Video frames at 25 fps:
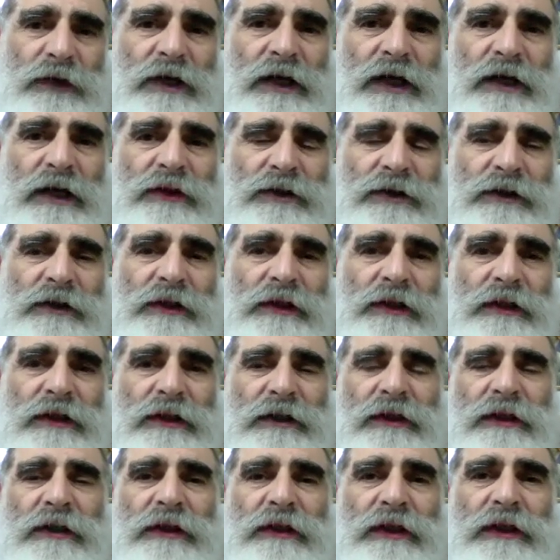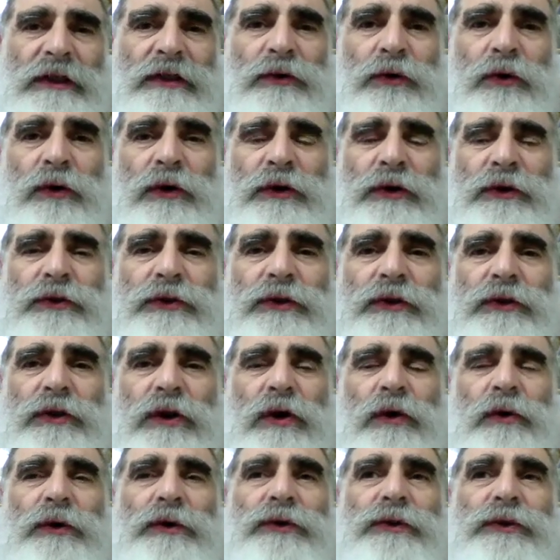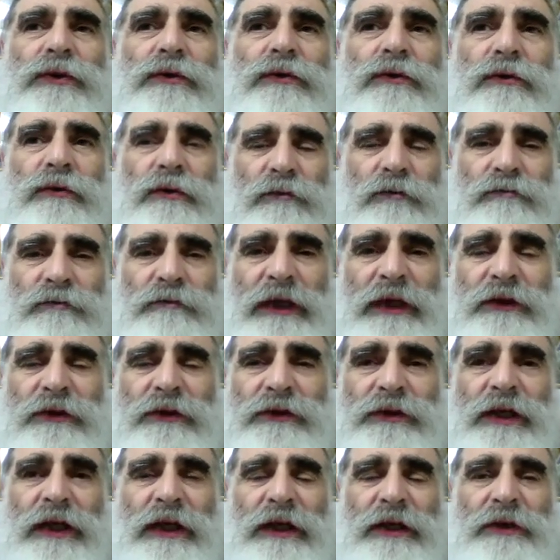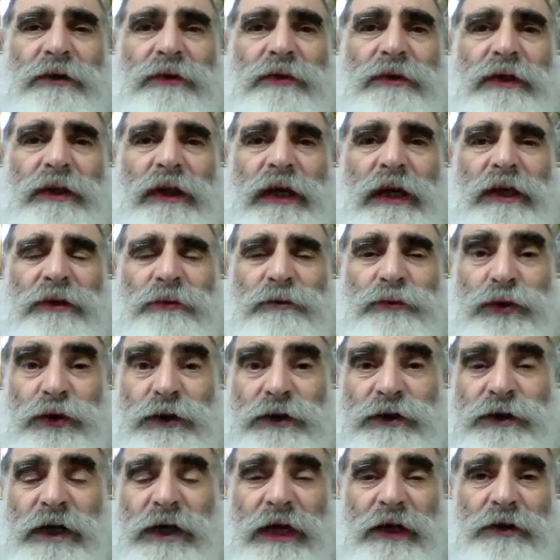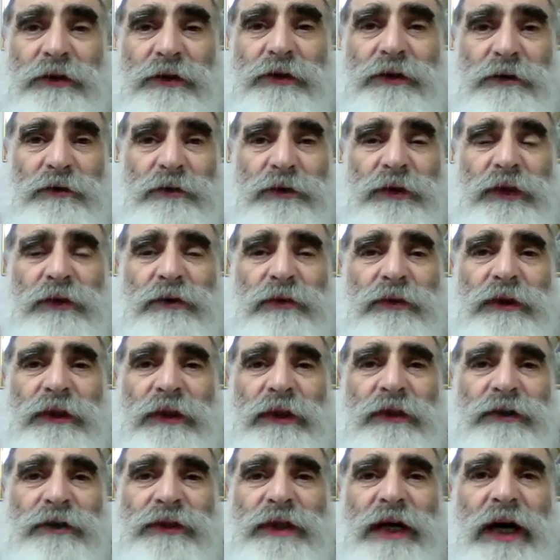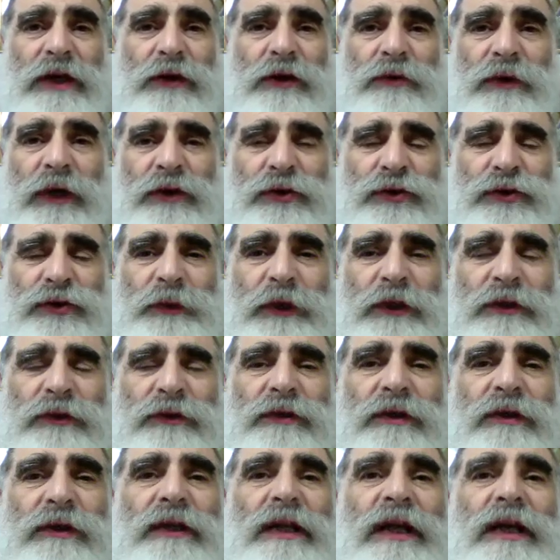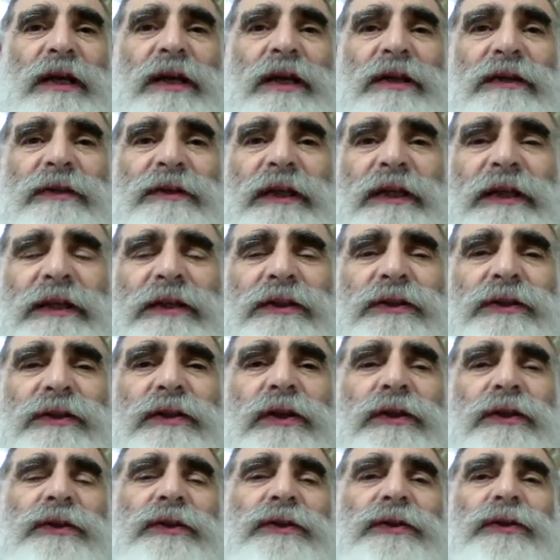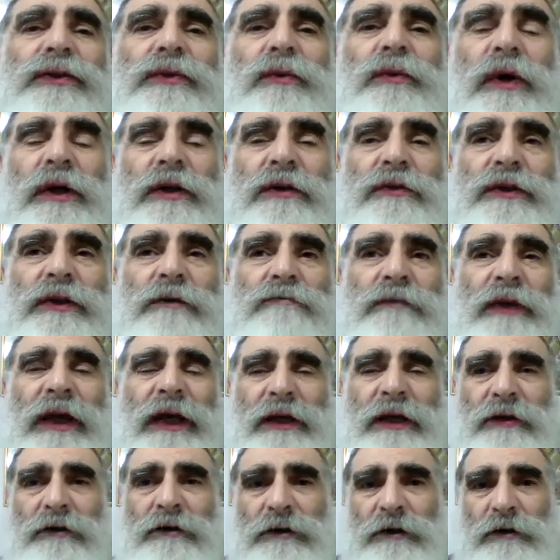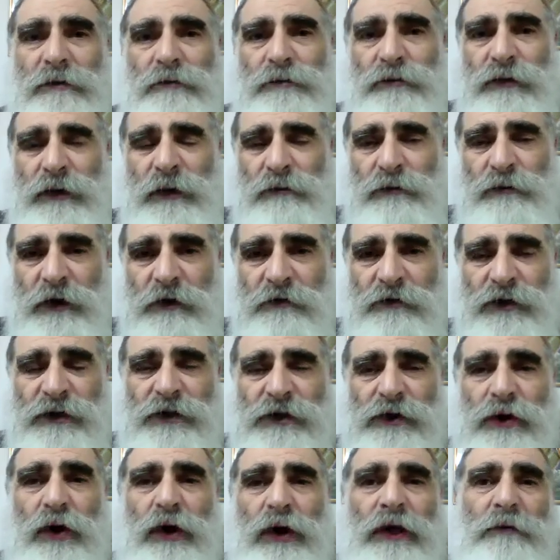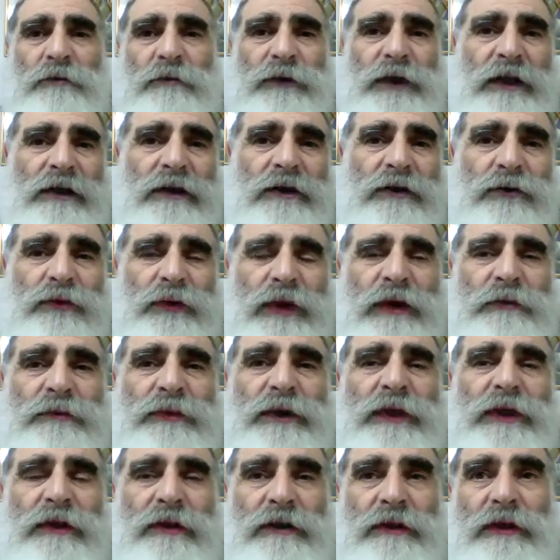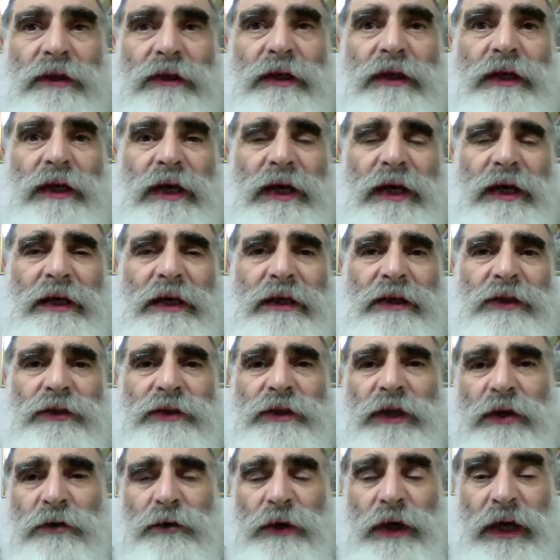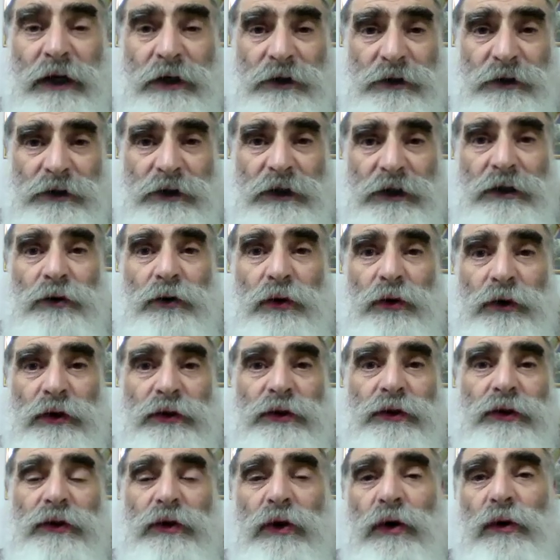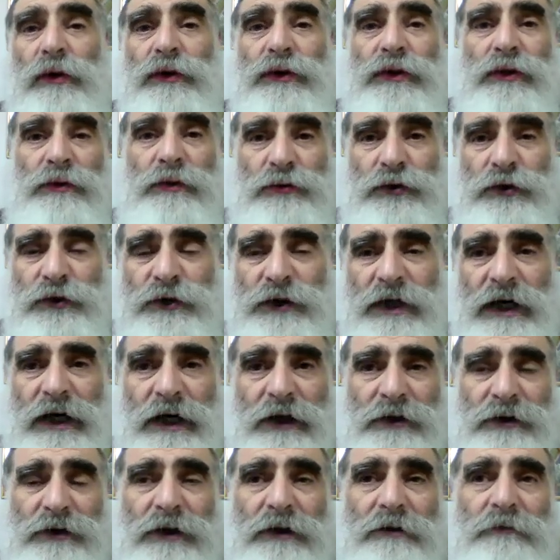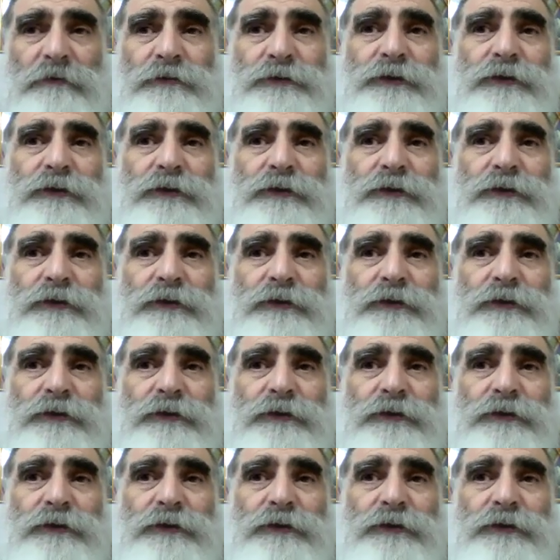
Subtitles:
that in order to go and to maintain and protect the entire regiment, that he's going to do one of the main mivtzoim that the Rebbe directs in order to go and to protect